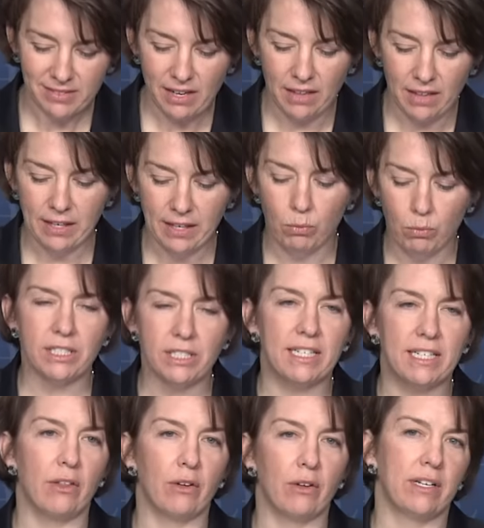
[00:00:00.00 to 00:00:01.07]
They can work
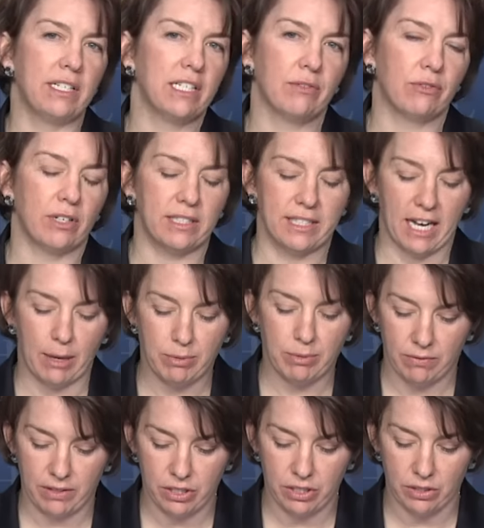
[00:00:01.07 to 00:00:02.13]
together in different types
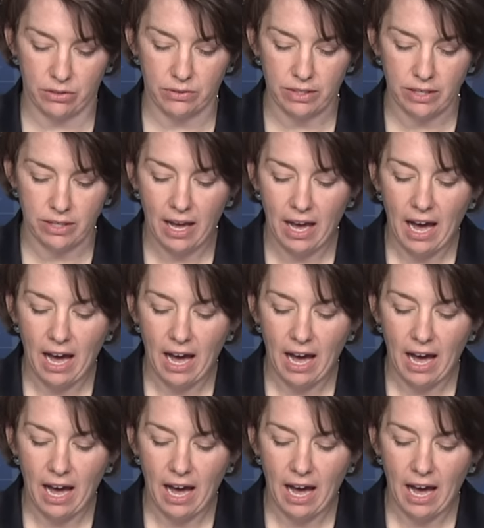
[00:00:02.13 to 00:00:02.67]
of issues.